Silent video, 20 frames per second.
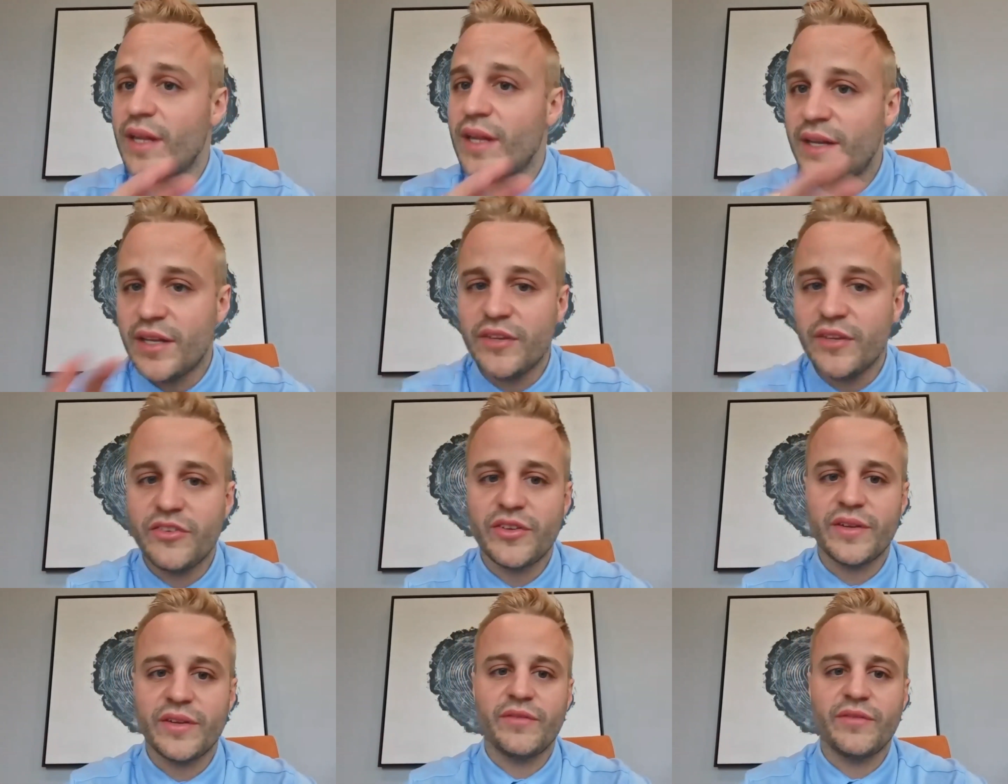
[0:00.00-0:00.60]

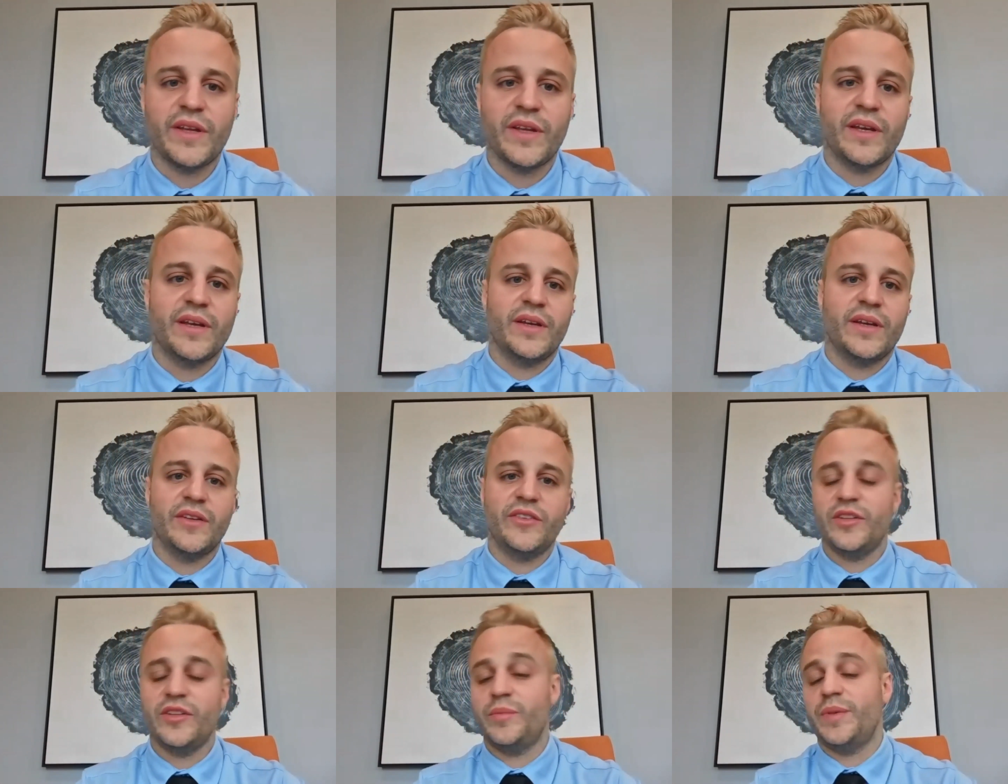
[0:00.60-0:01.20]
adhesion
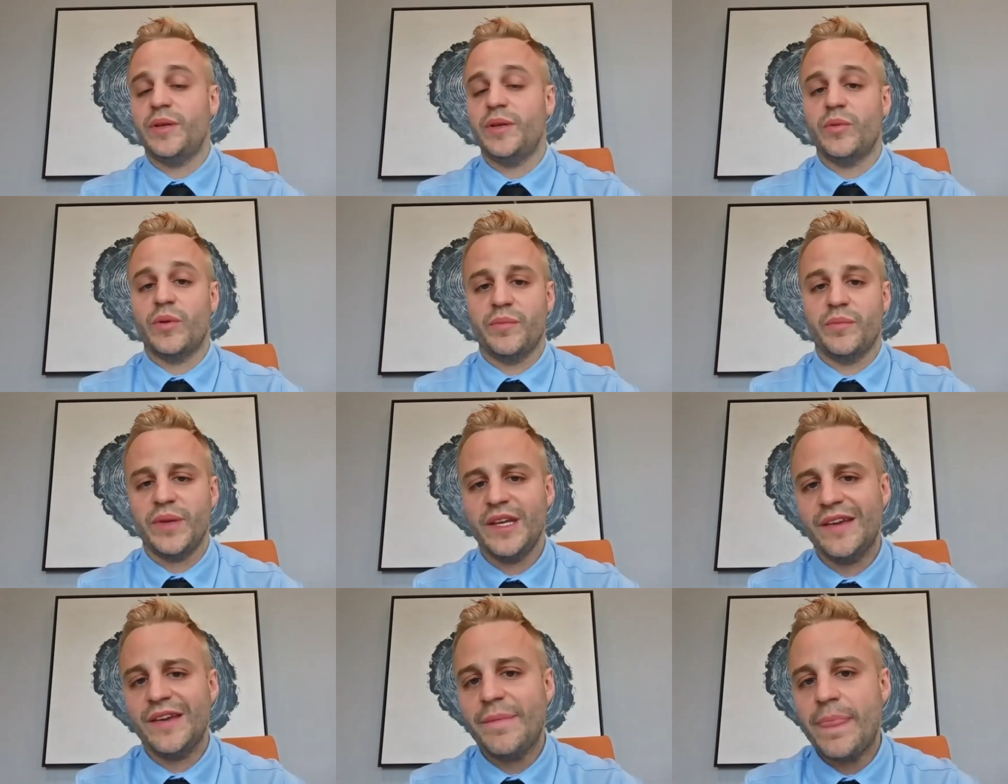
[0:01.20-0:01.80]
via
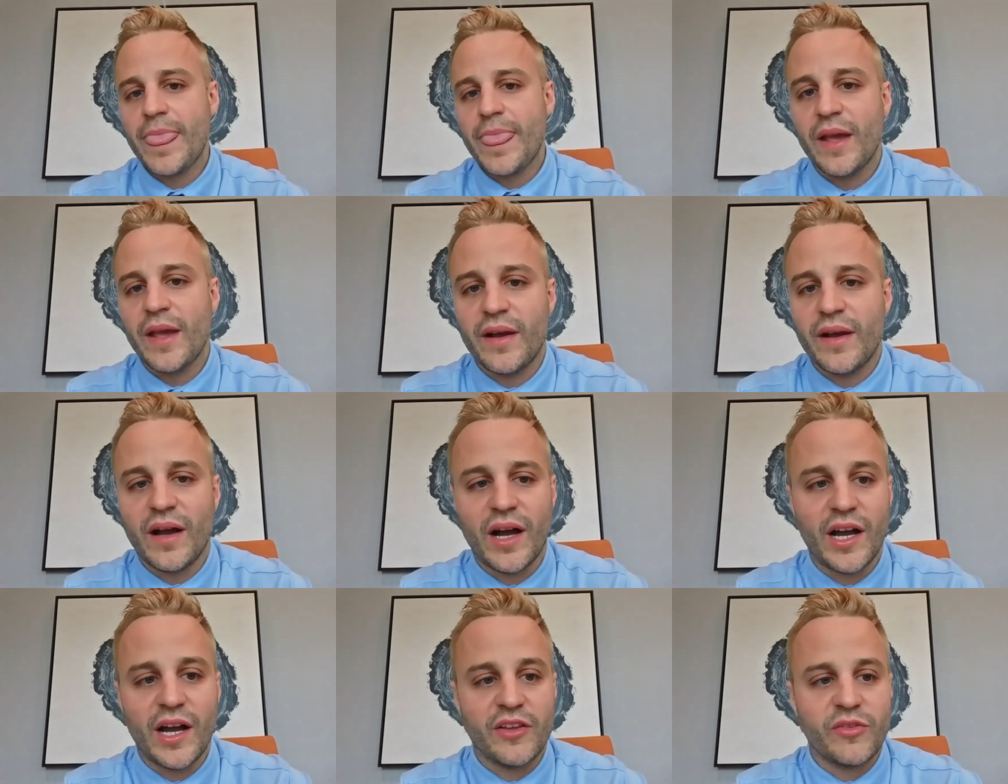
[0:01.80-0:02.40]
GP1B,
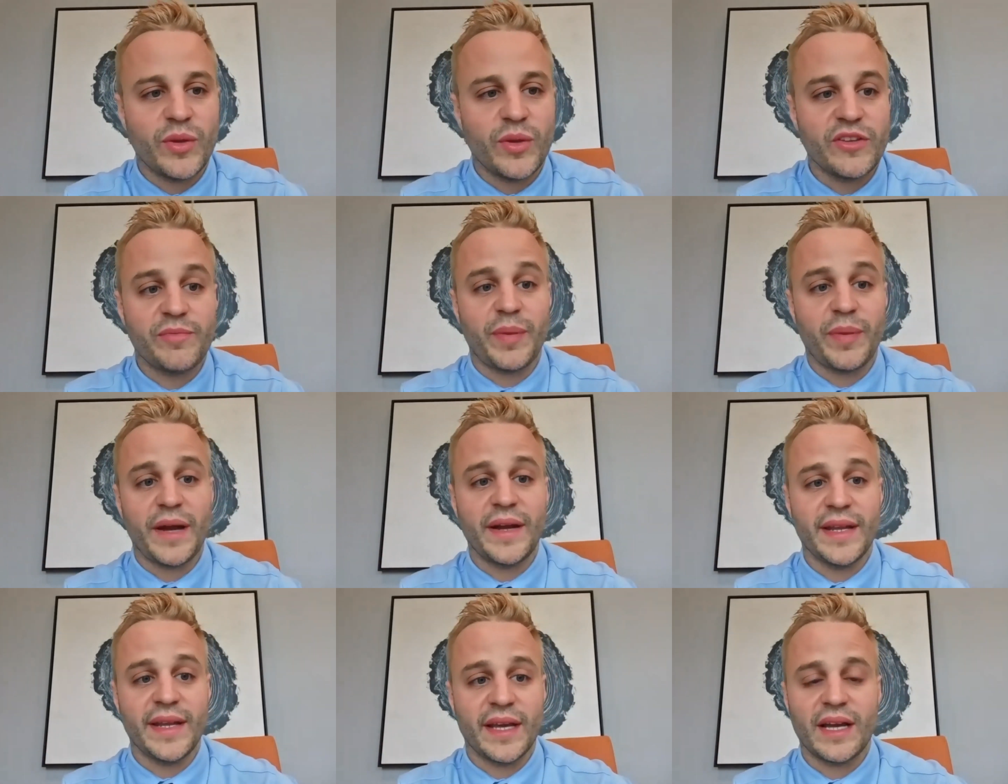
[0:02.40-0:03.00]
as well as
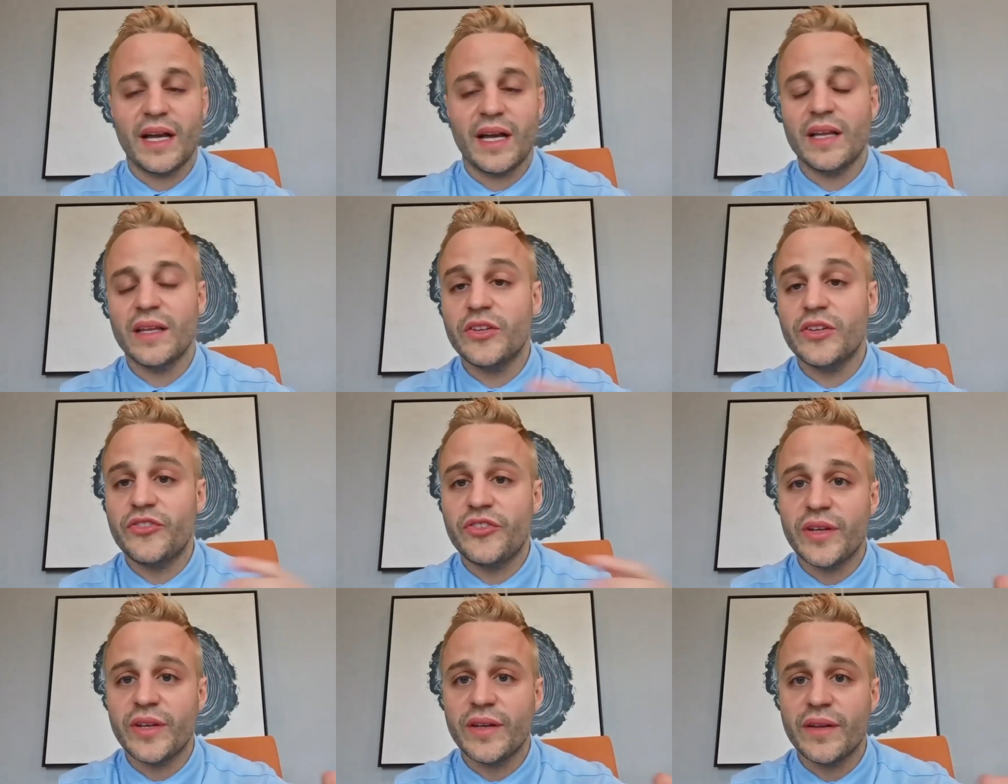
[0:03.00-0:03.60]
binding
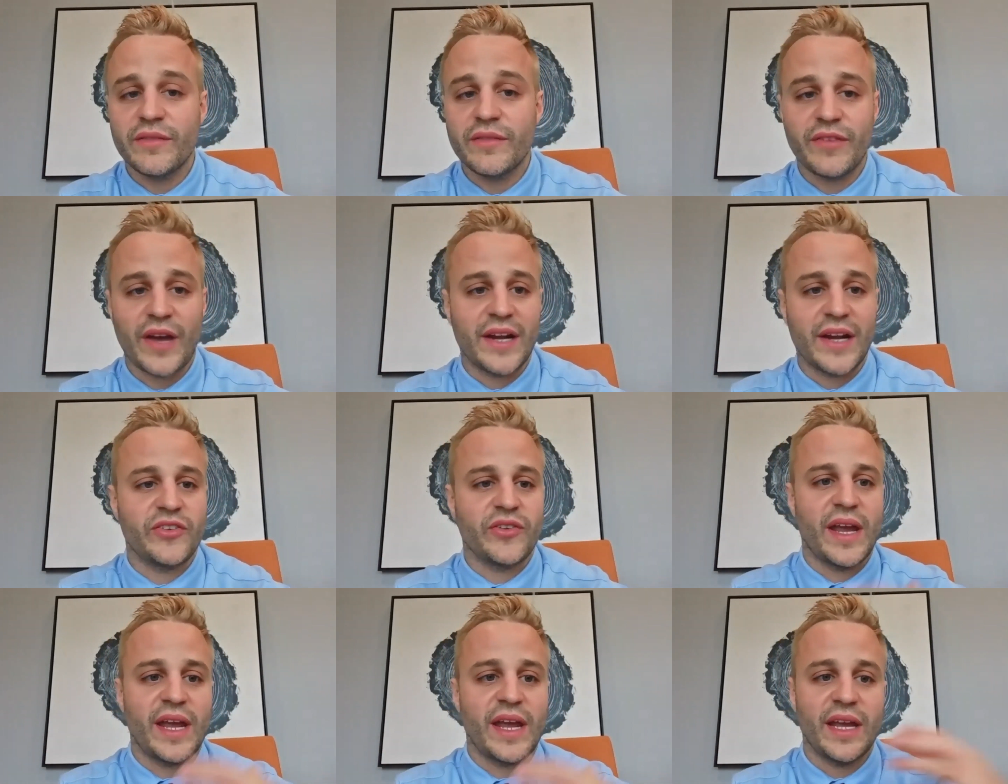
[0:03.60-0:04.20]
collagen,
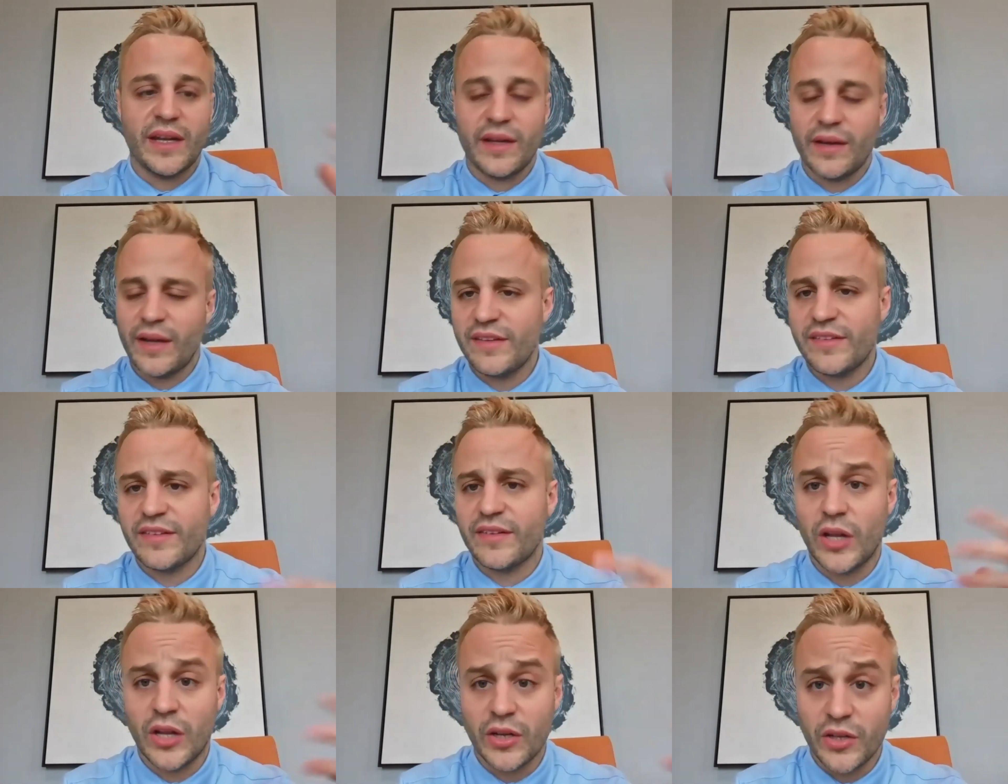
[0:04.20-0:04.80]
factor VIII. It
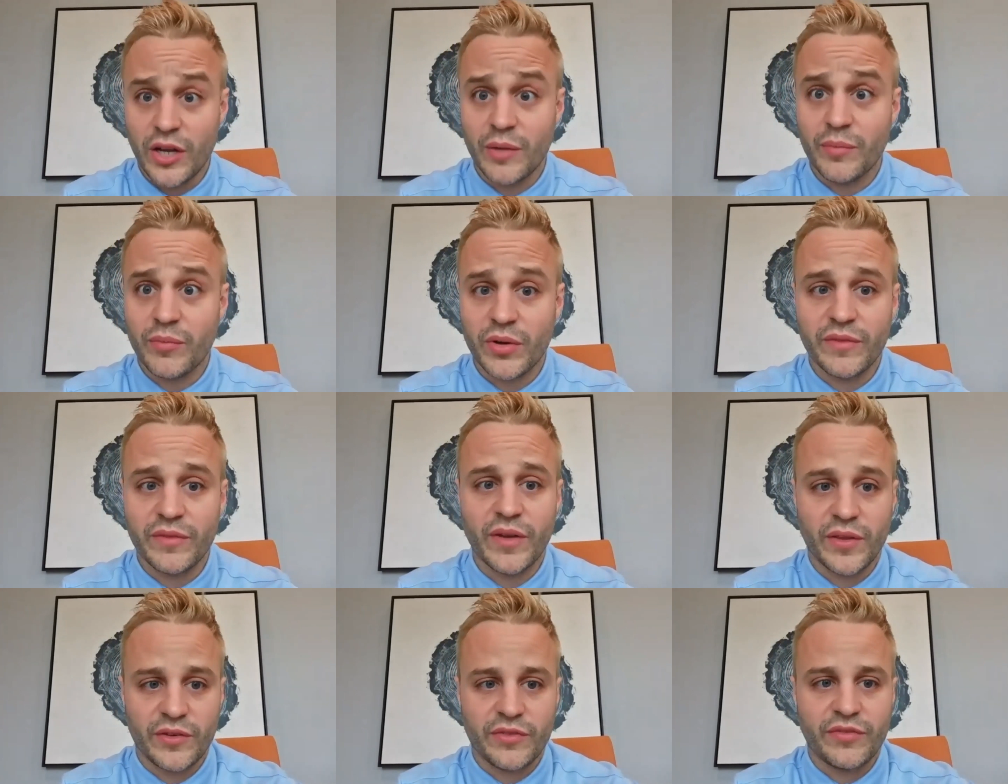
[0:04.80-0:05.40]
has a number
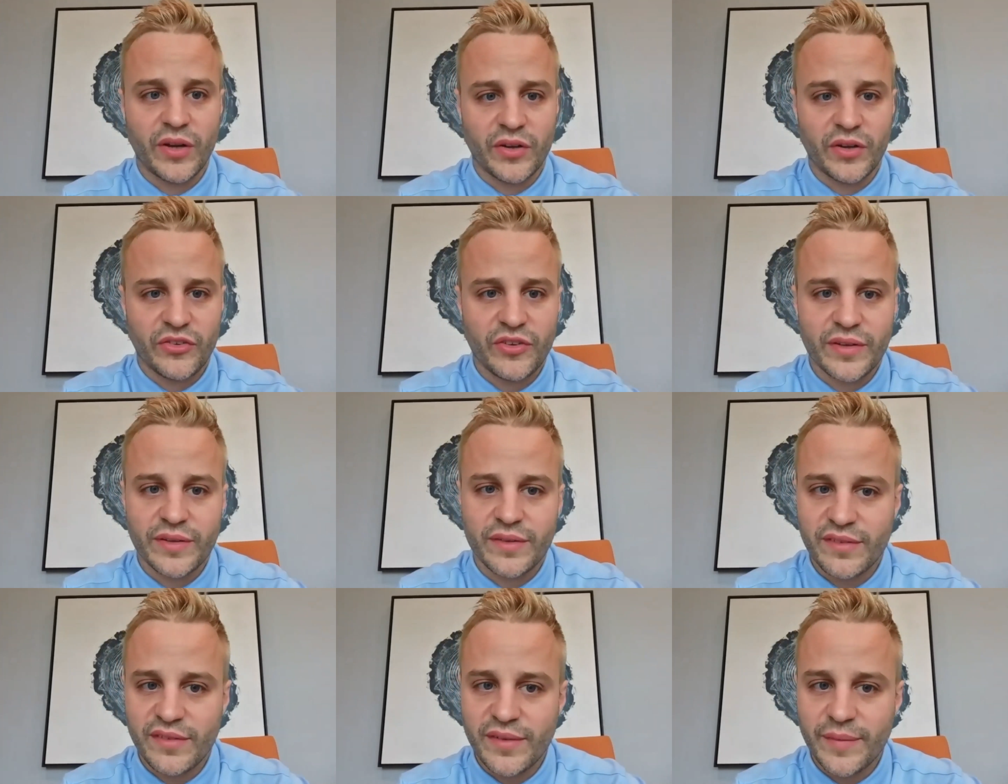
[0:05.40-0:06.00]
of other
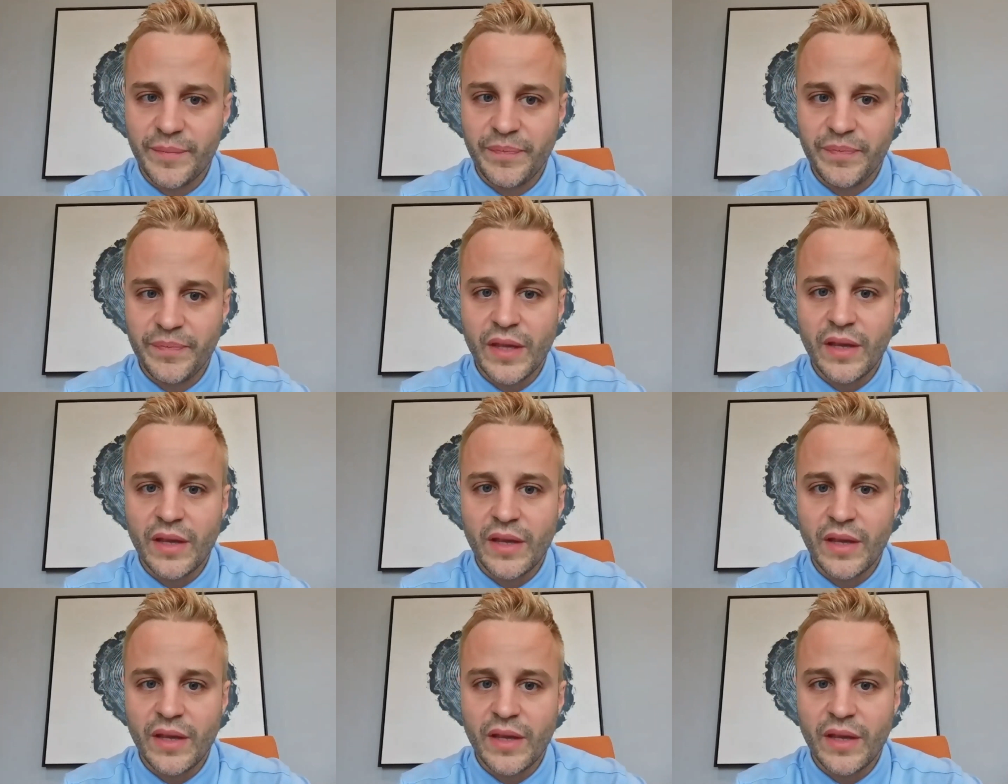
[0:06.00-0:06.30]
functions.